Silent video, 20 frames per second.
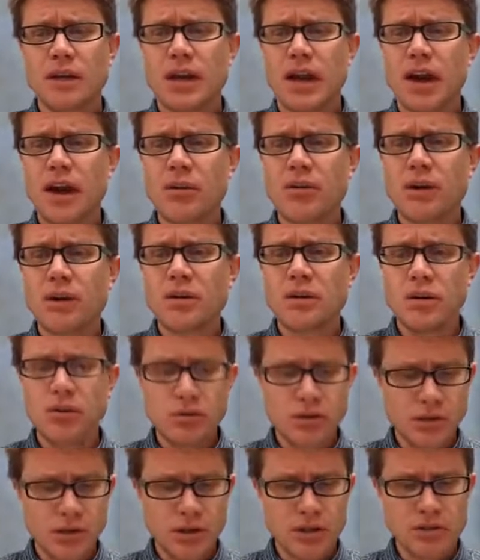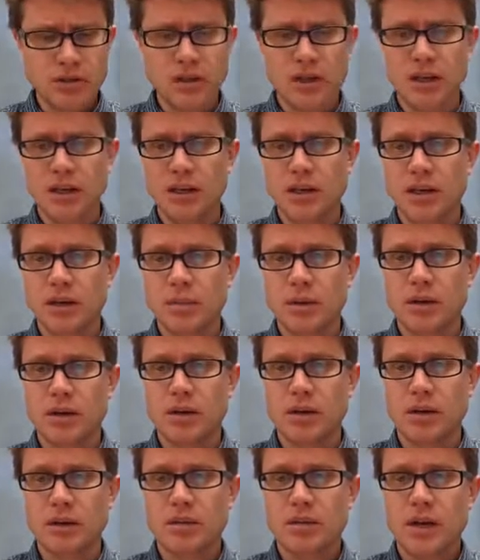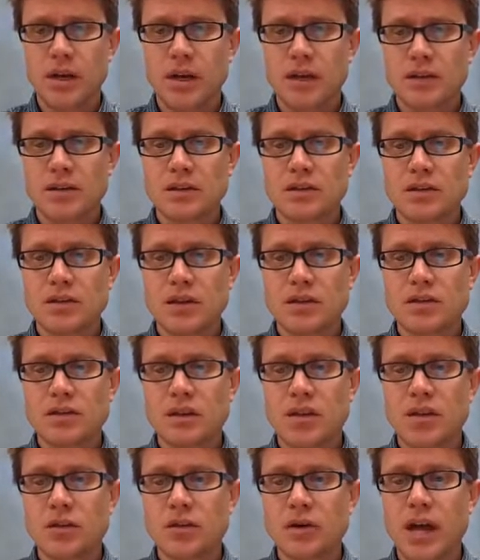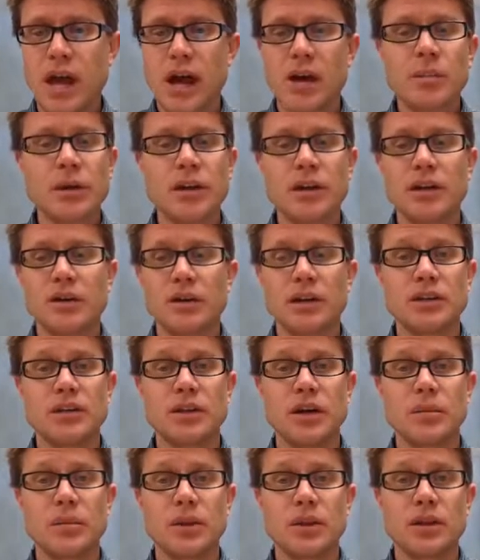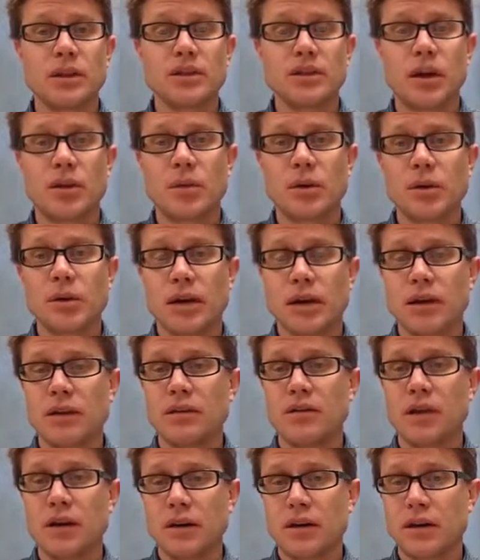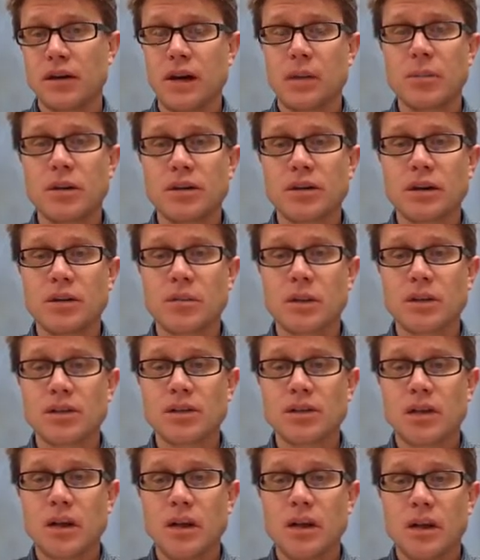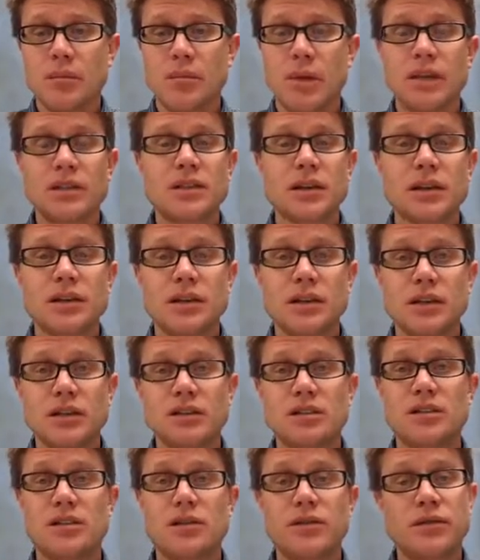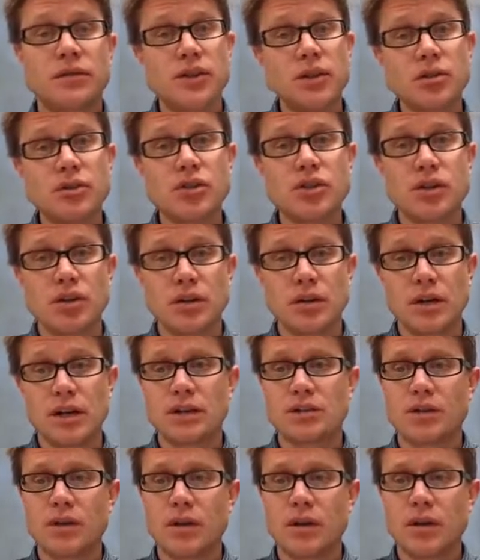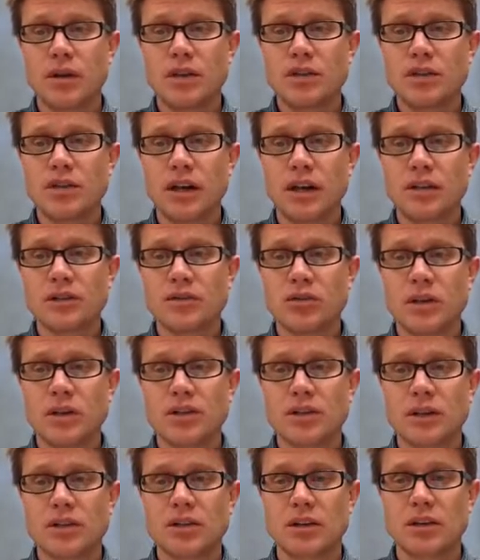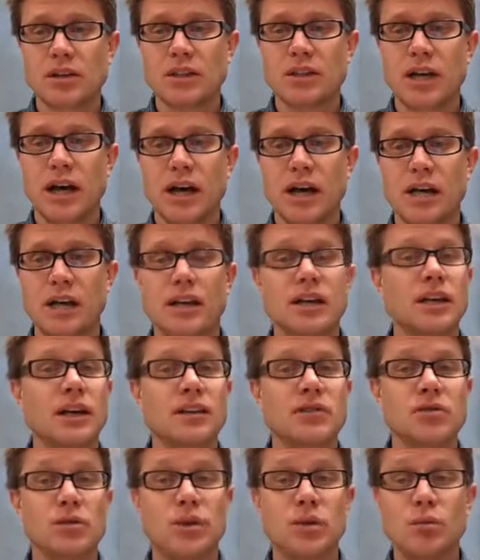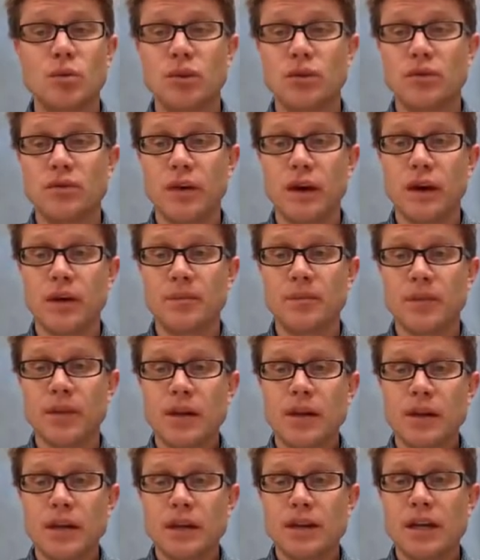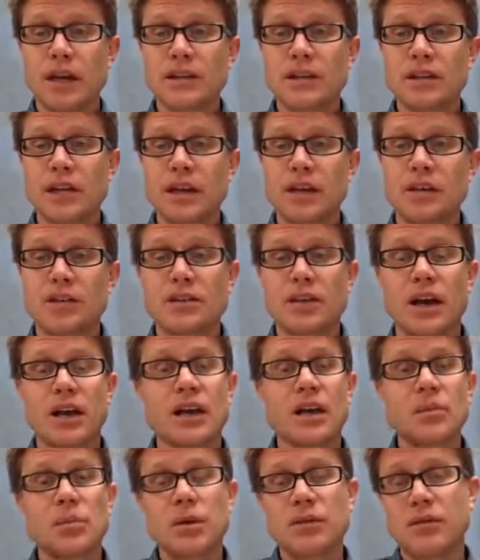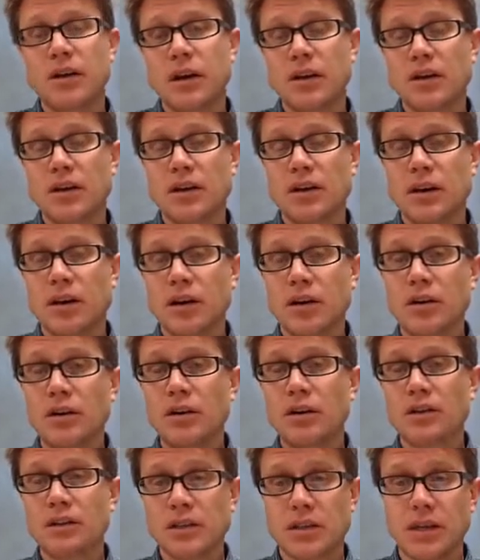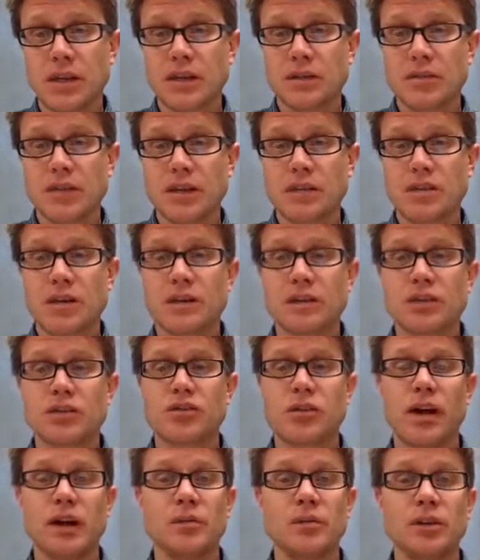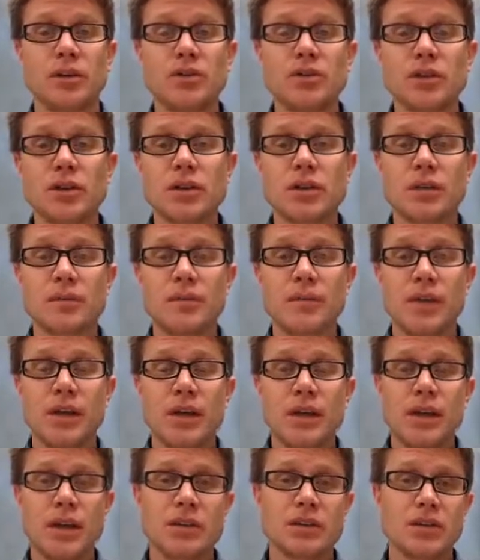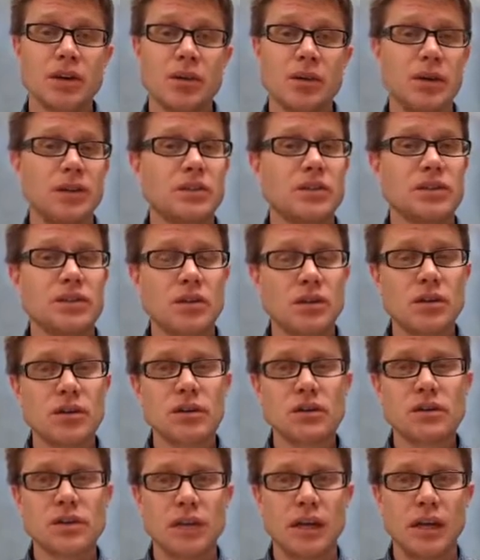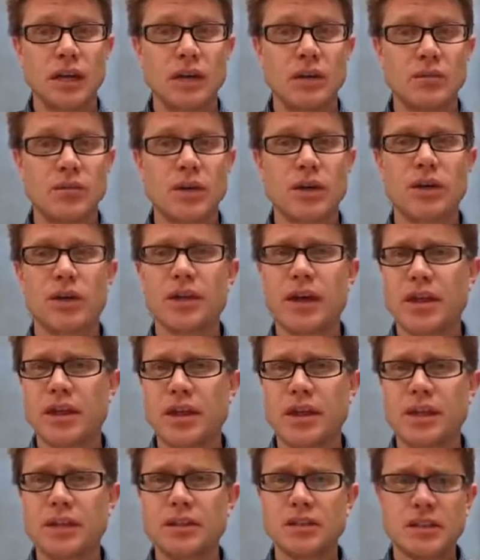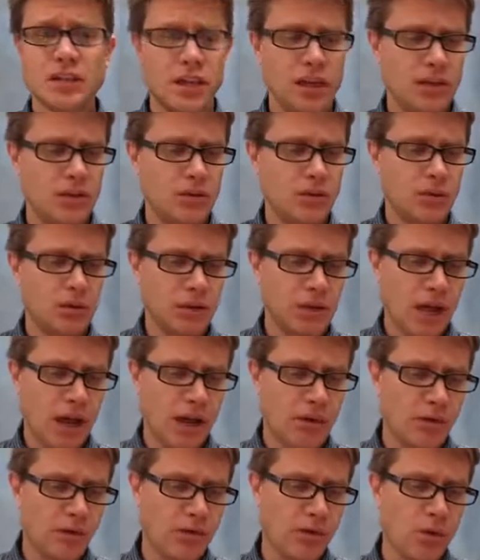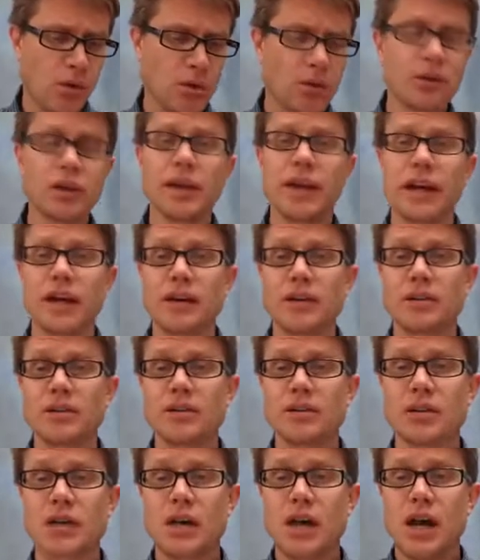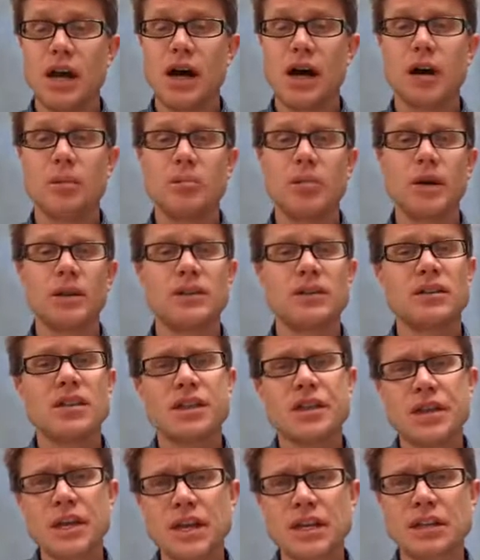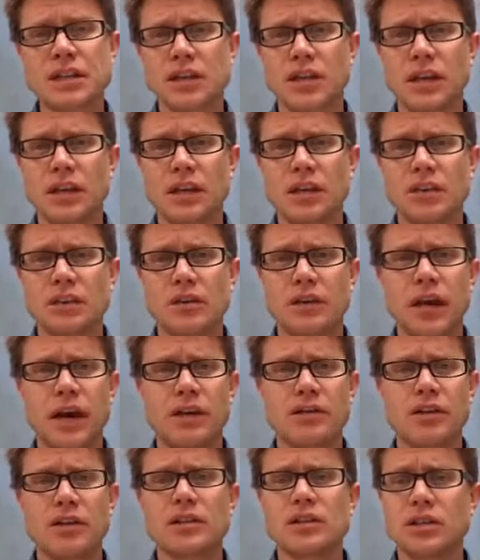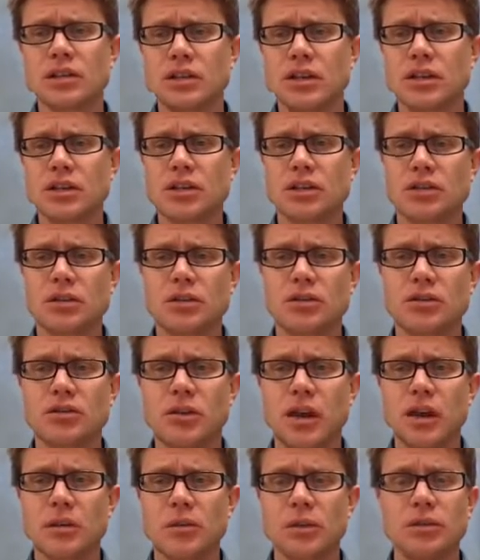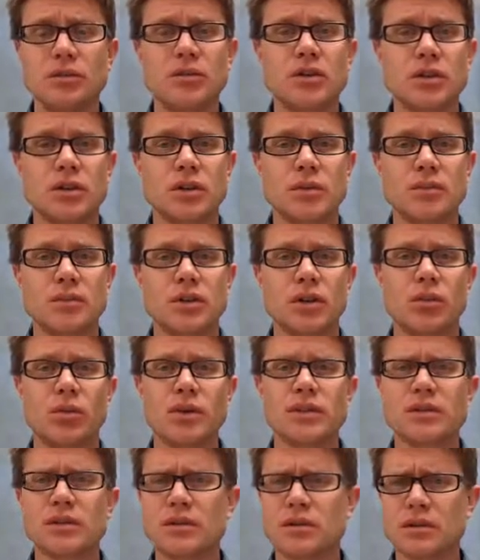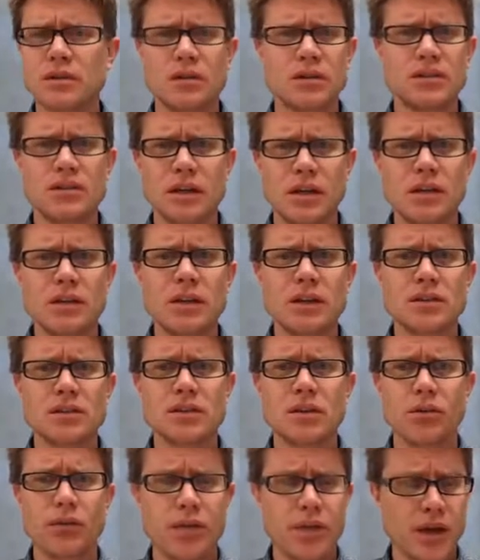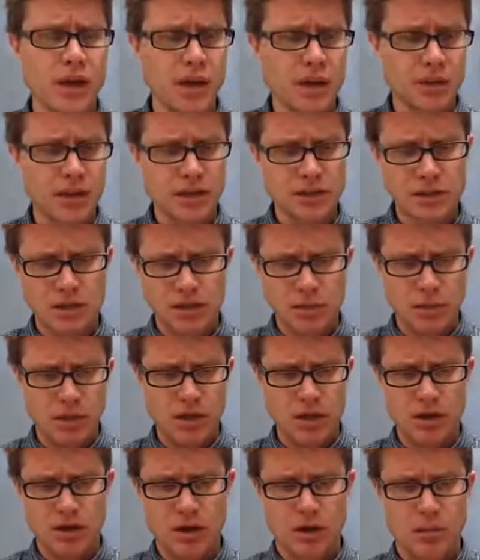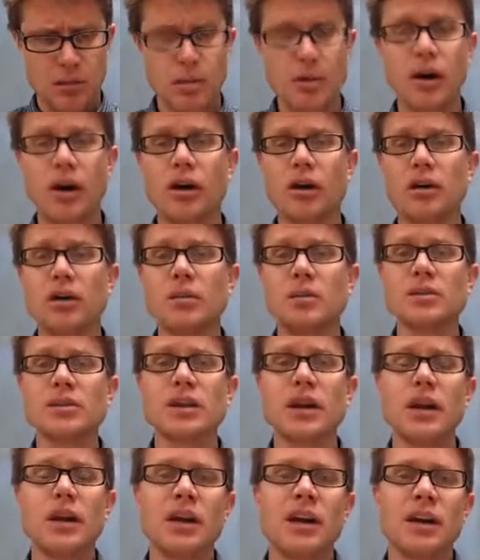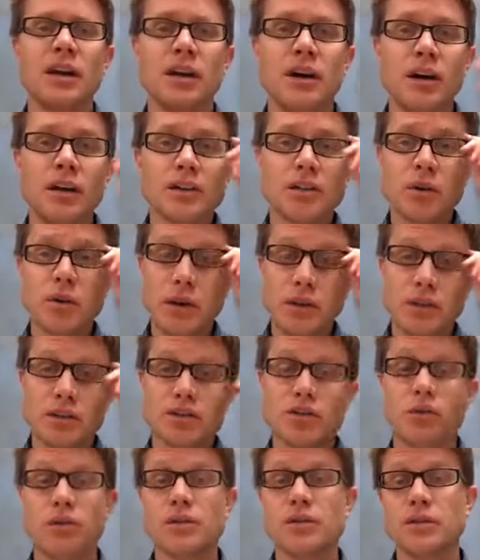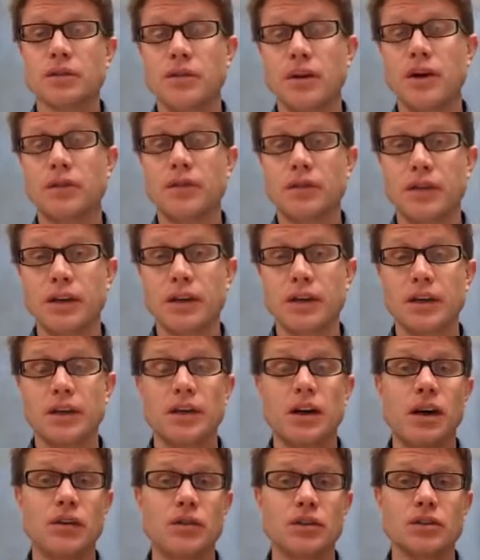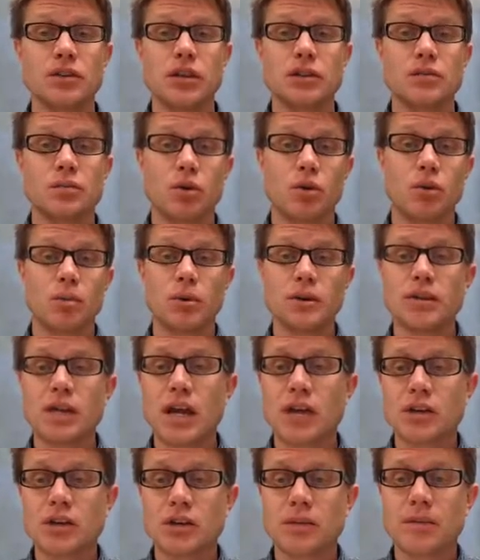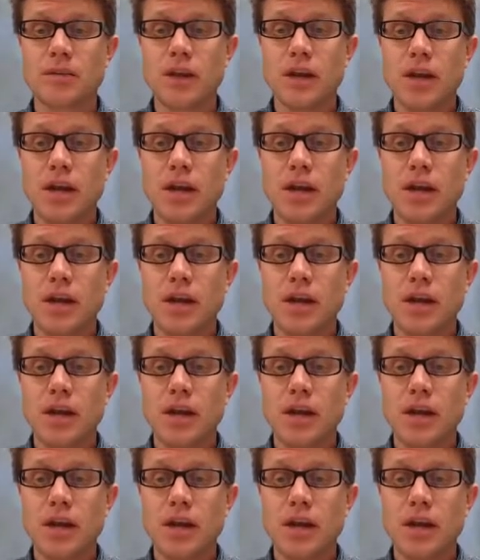Now, how are nutrients getting up here? Since there's no capillaries up in this upper layer of the epidermis, basically it's diffusion. And so these cells are essentially dying as we move up. Next layer is not going to be found in all skin. That's called the stratum lucidum. And so in certain skin, we call that thin skin, you only have 4 layers. But in thick skin, you'll have this additional stratum lucidum. So what's the skin that's so thick? That's going to be in our palms and also on the soles of our feet. It offers us more protection.